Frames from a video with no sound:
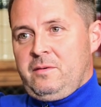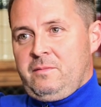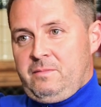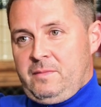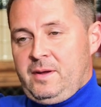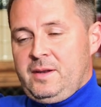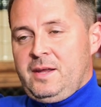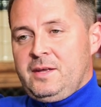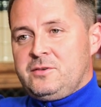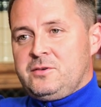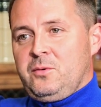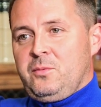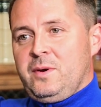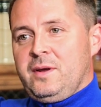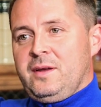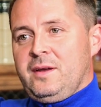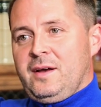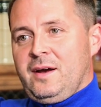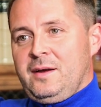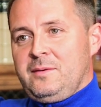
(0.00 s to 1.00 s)
They need to
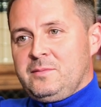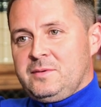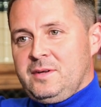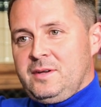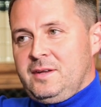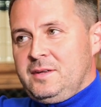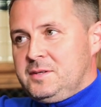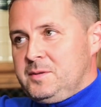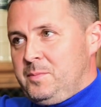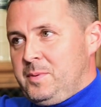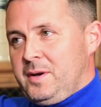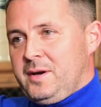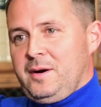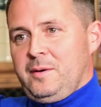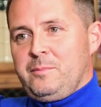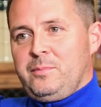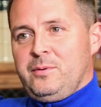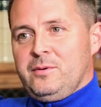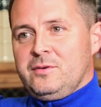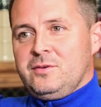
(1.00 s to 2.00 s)
win games. They need to pick
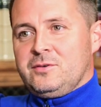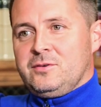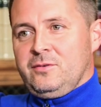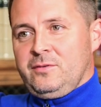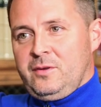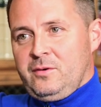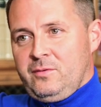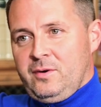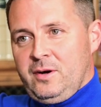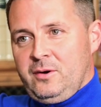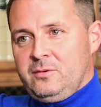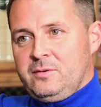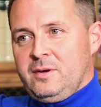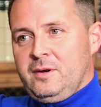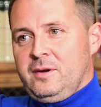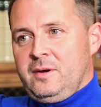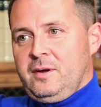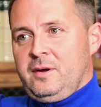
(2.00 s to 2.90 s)
up points on the road.